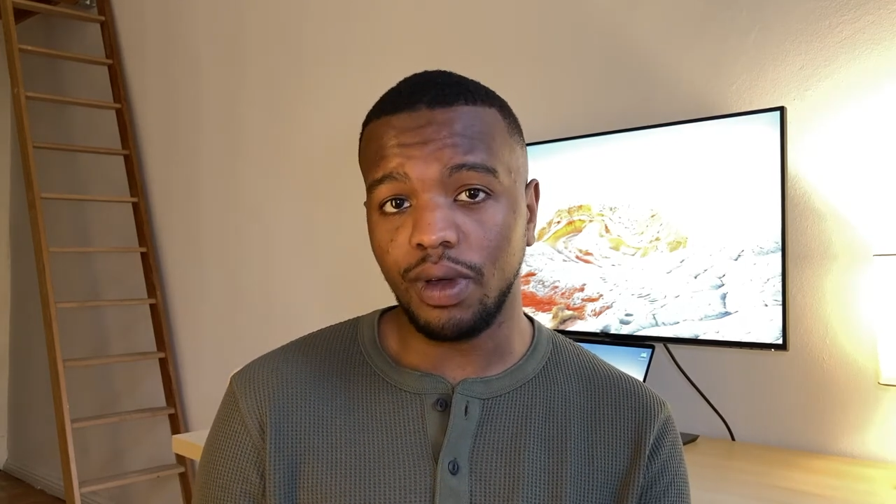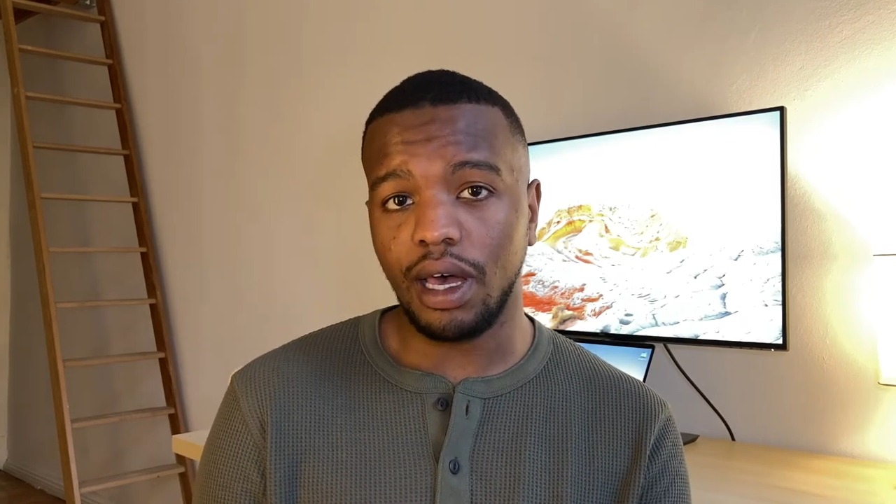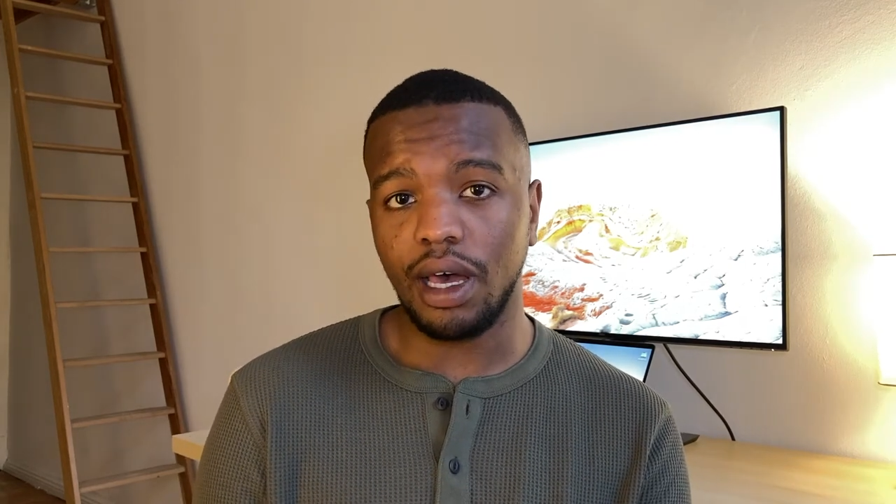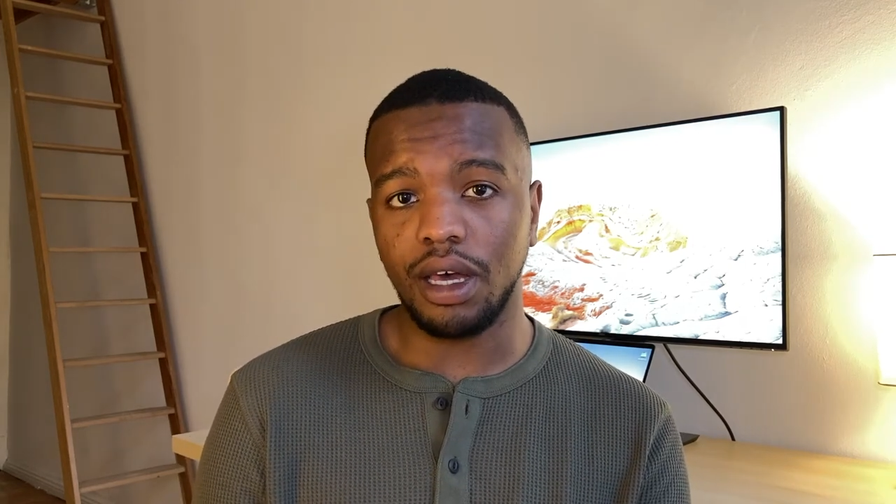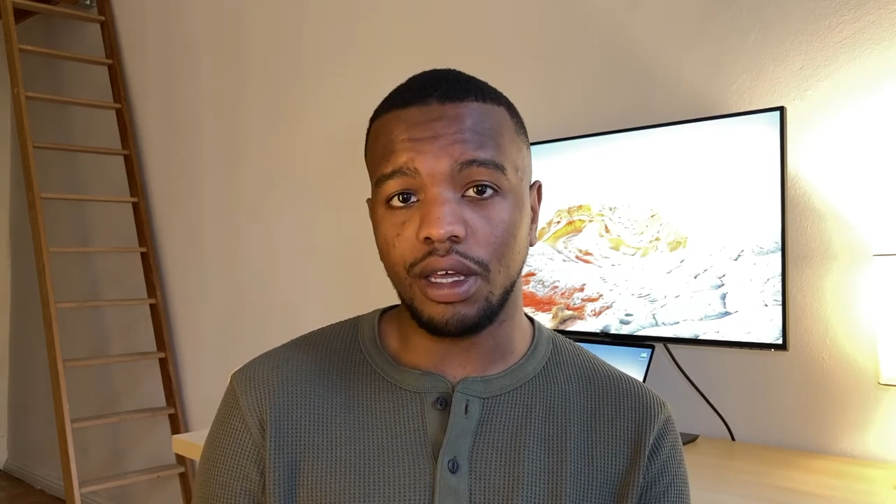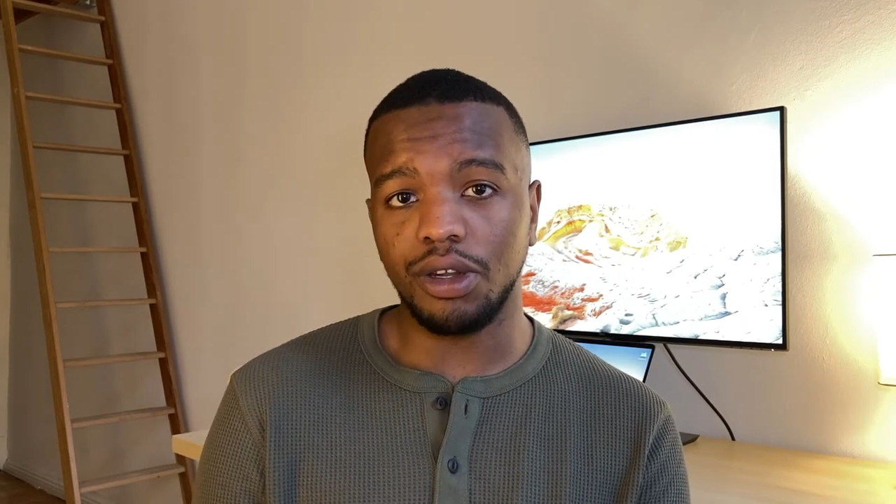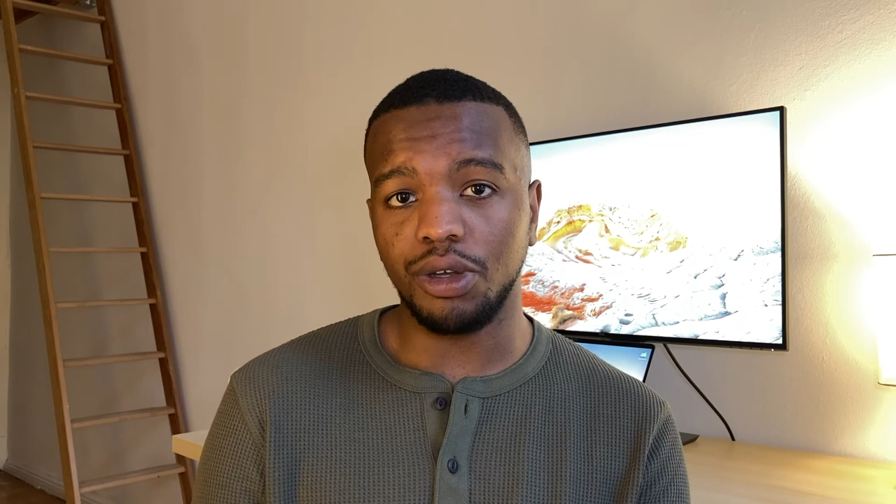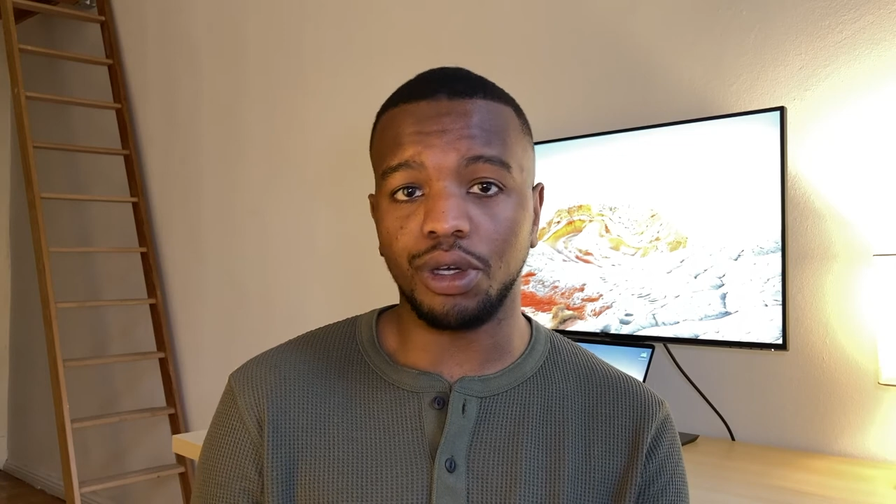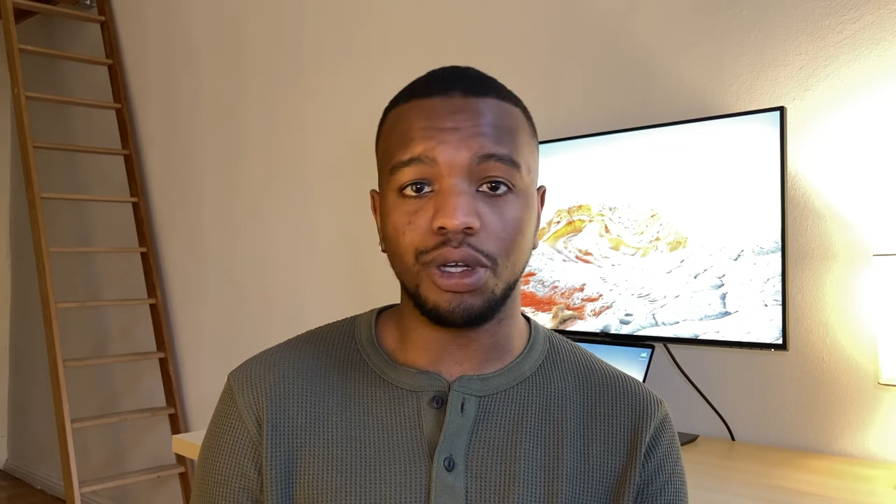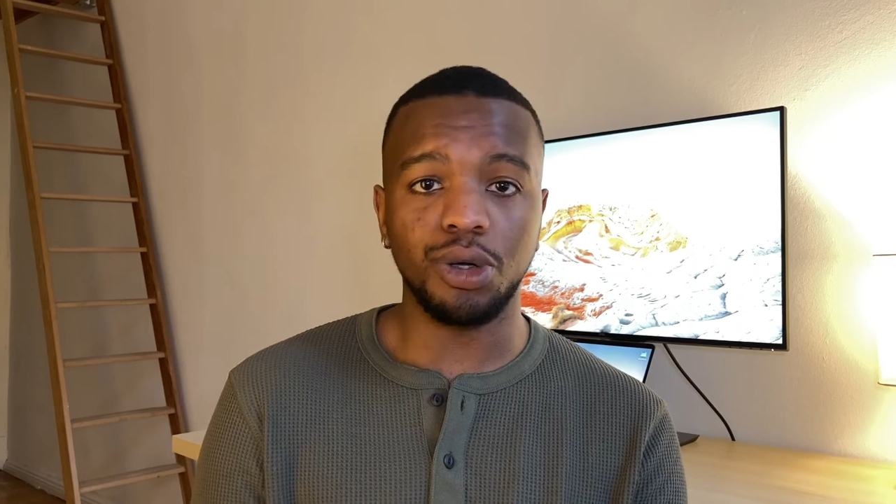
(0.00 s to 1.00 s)
and you
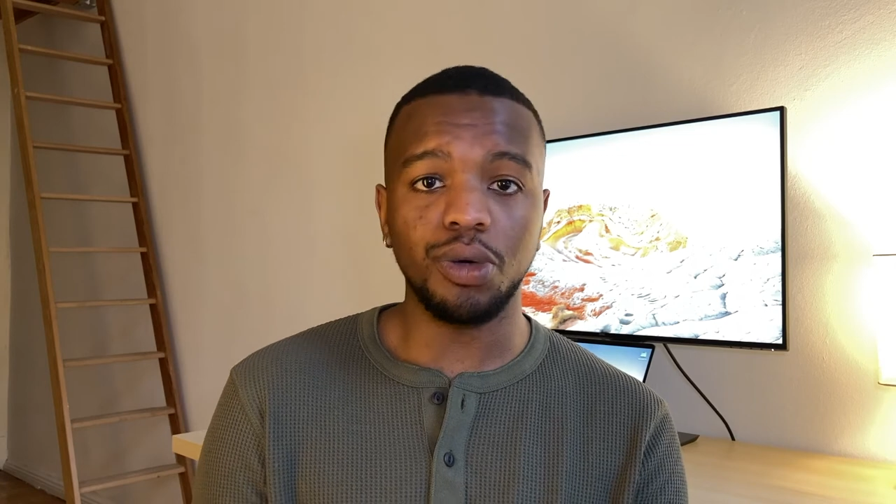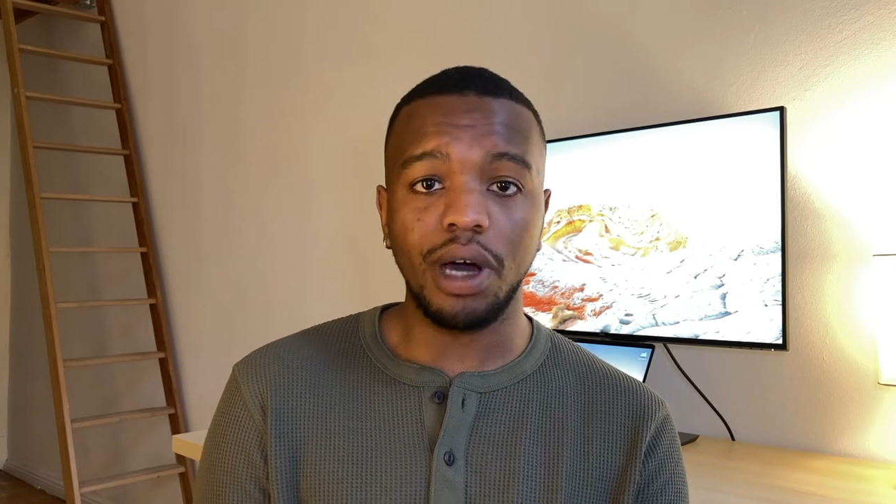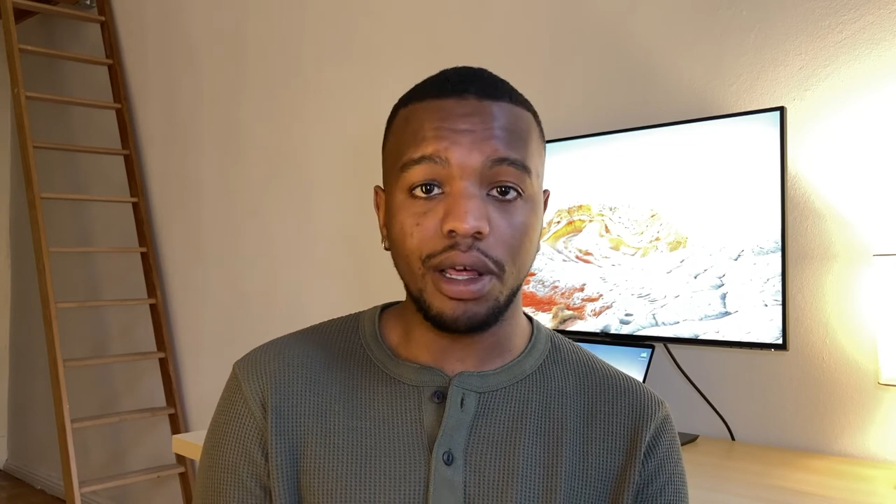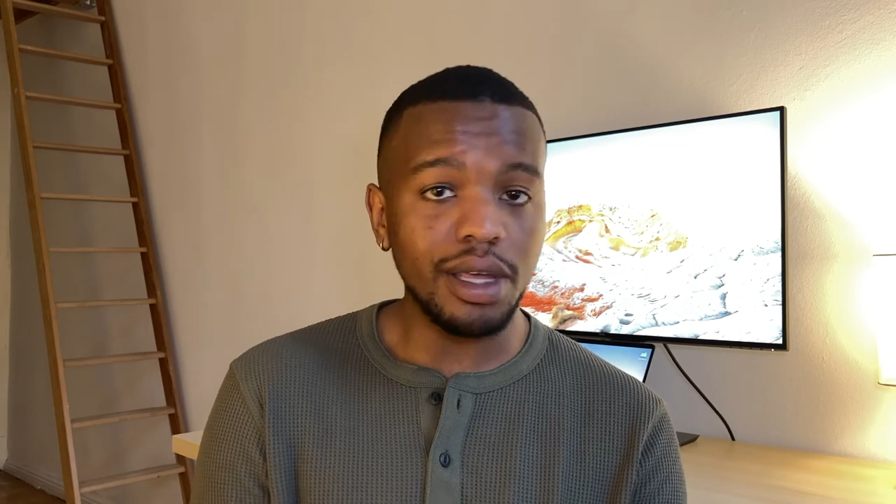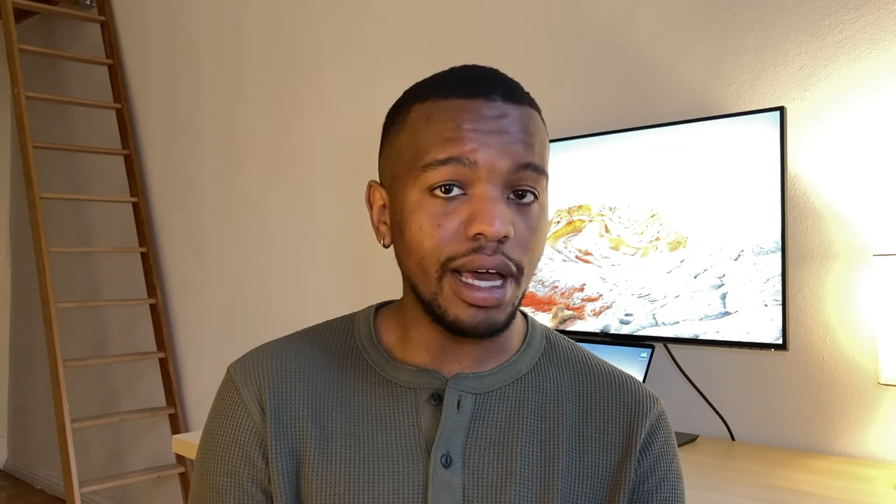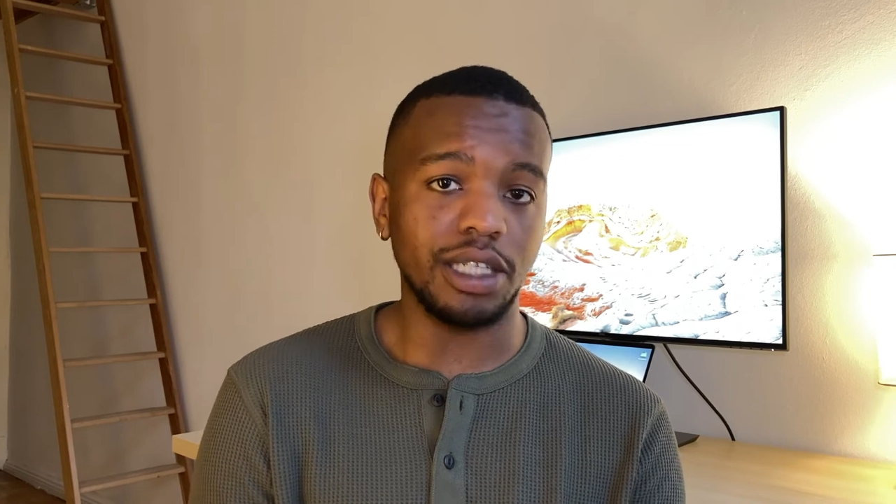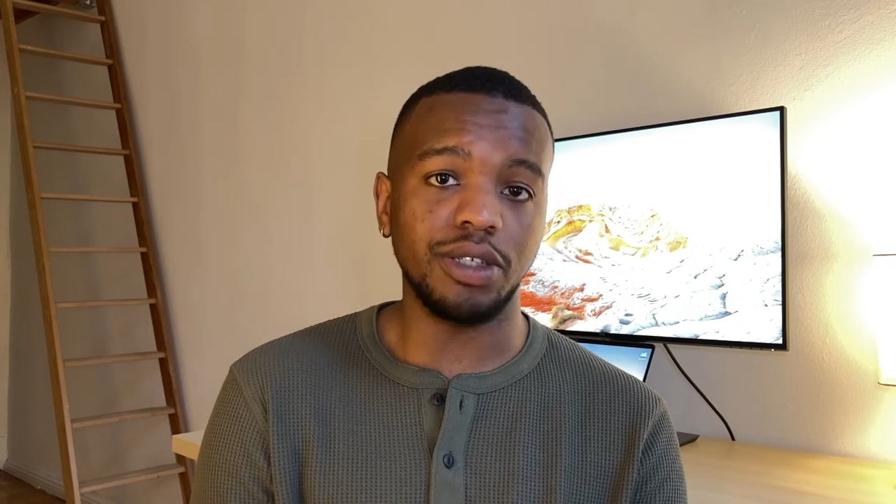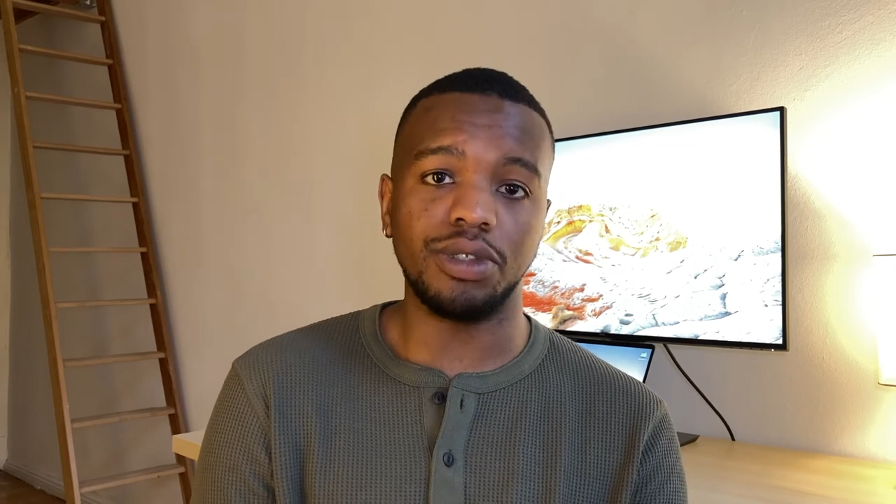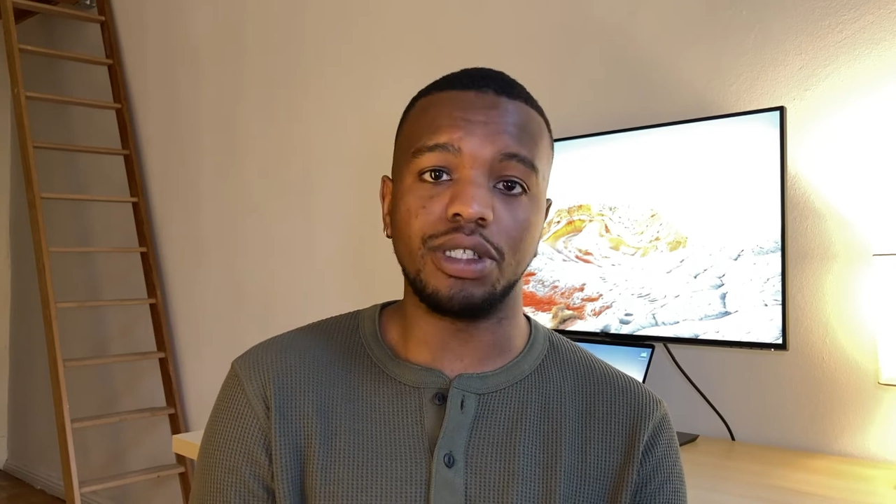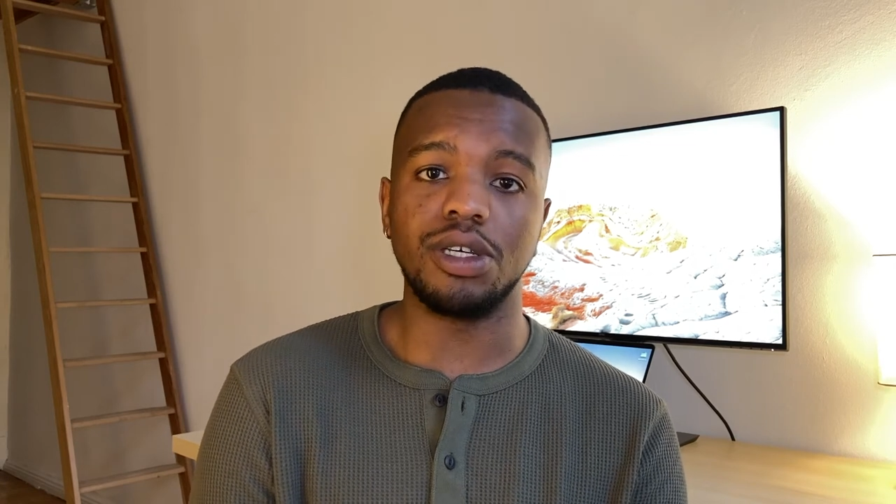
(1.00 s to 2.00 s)
can do other
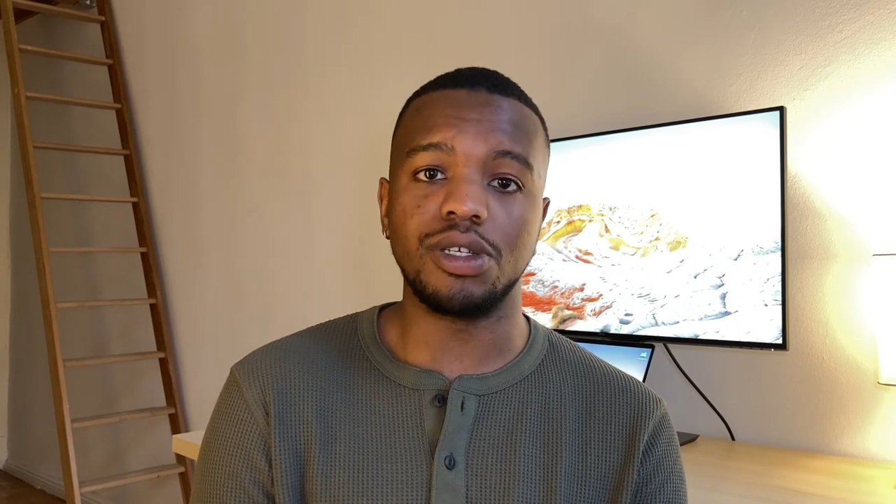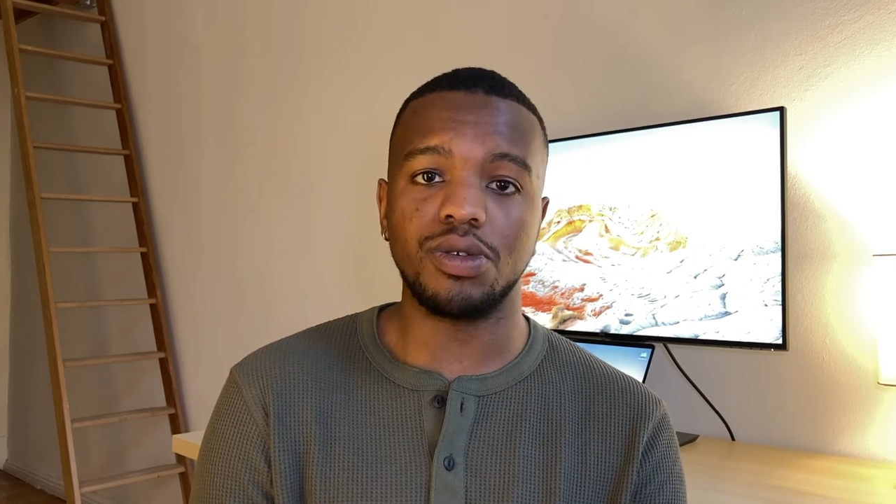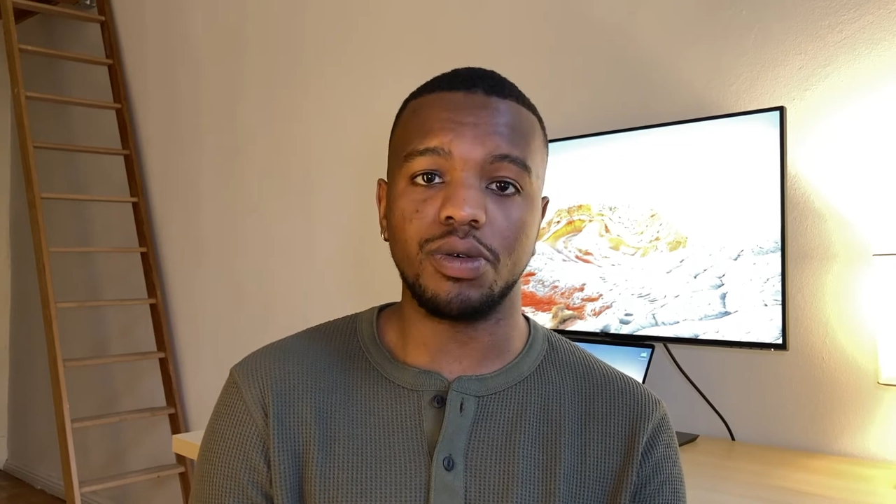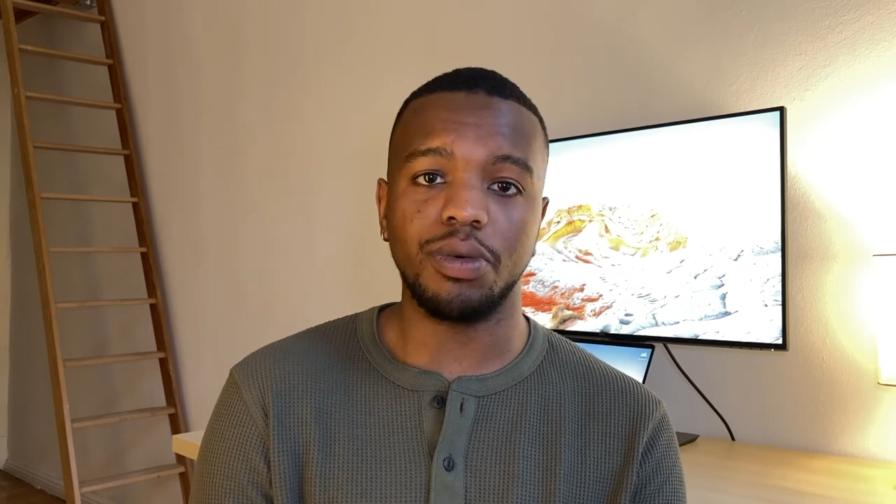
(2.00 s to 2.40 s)
activities